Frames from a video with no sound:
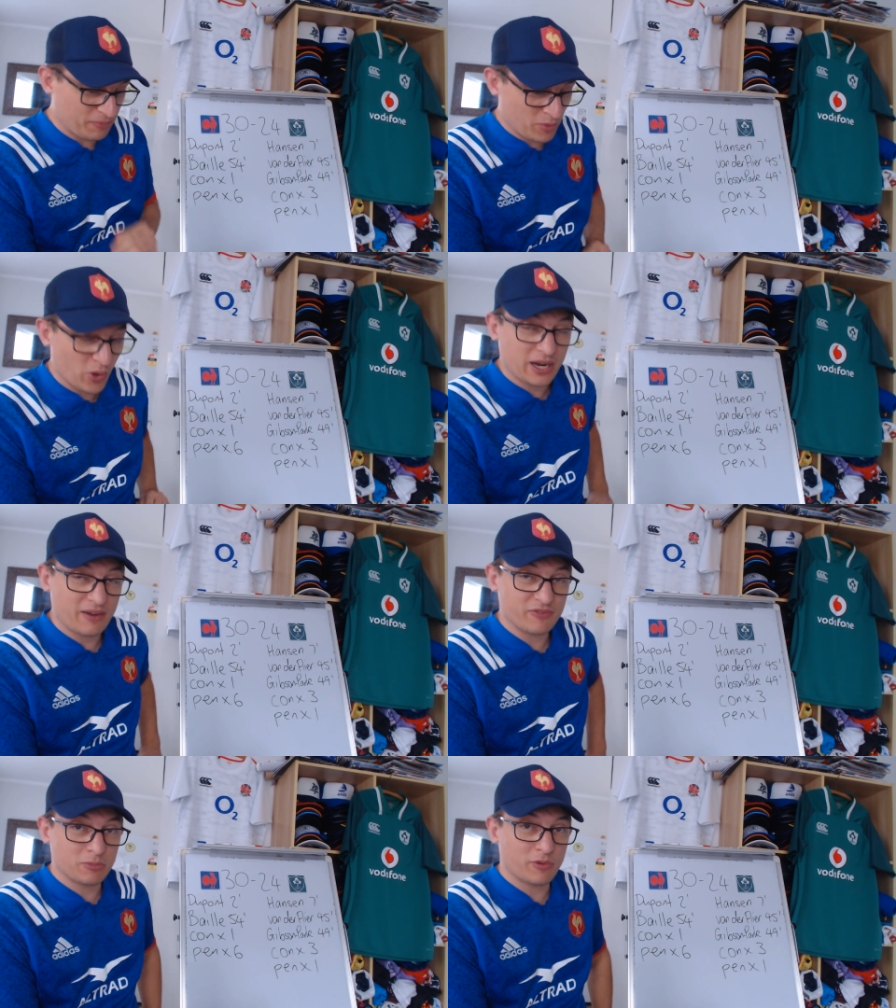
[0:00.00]
more
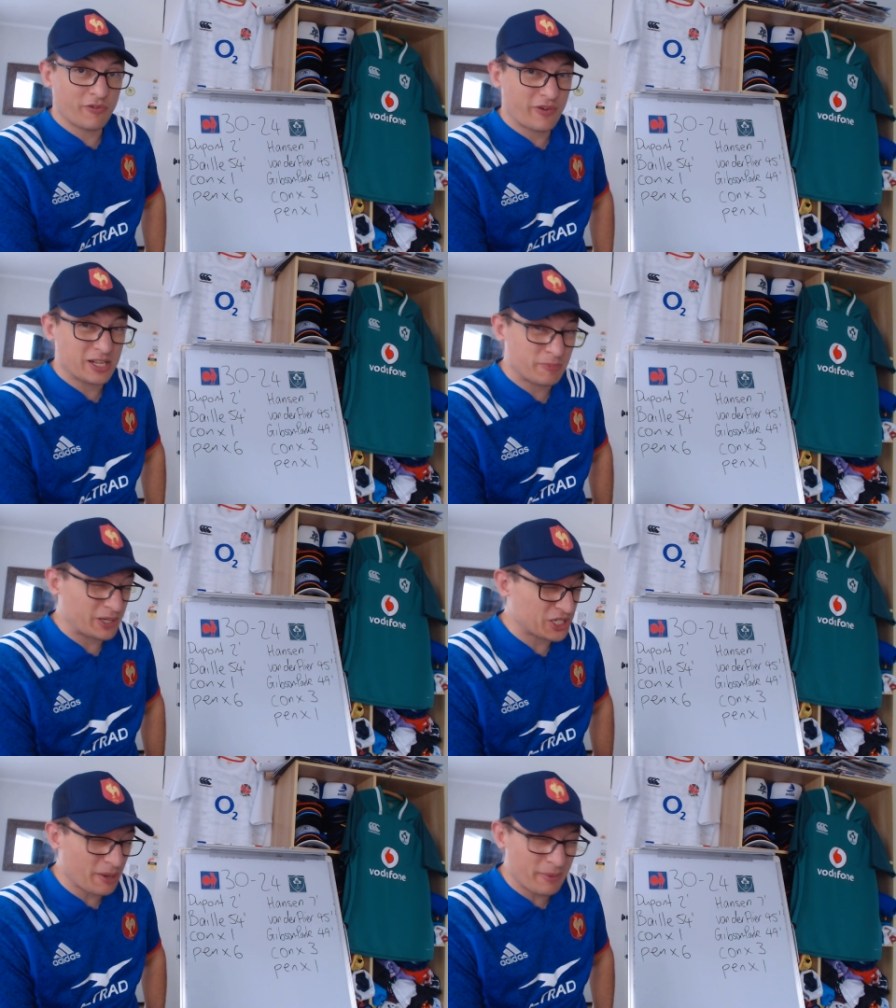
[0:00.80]
comfortable for France, but
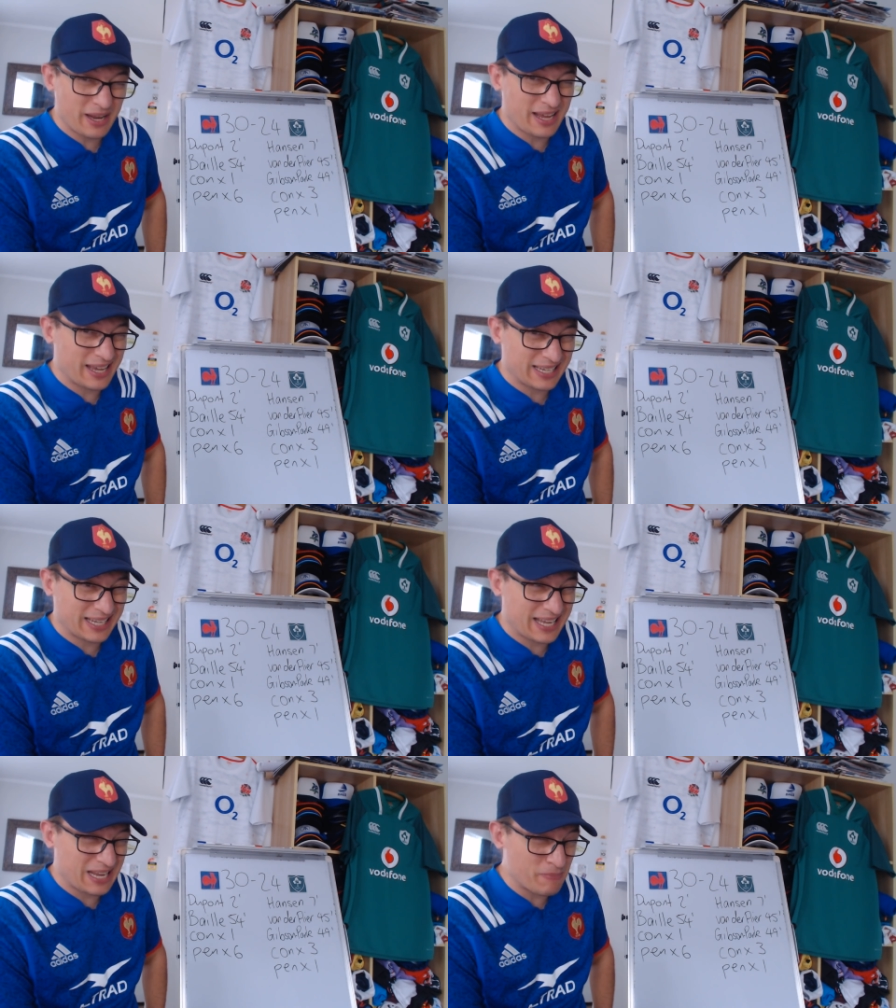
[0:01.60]
Jaminet,
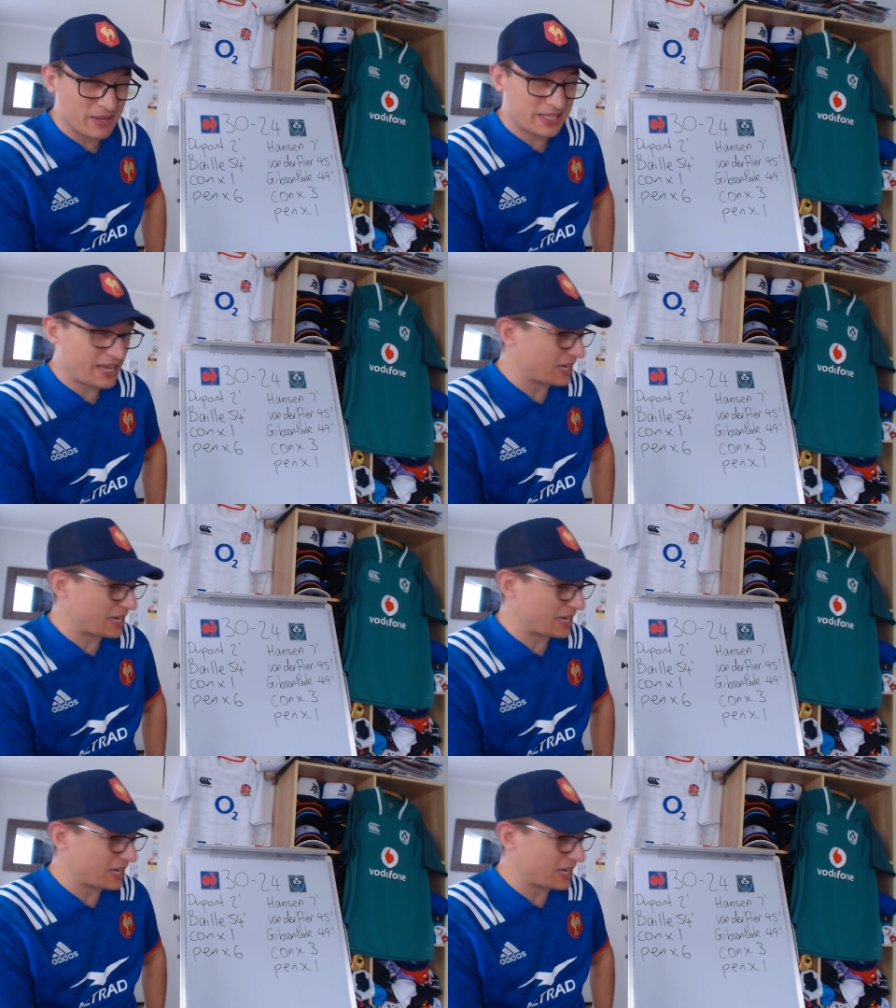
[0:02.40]
again, he missed that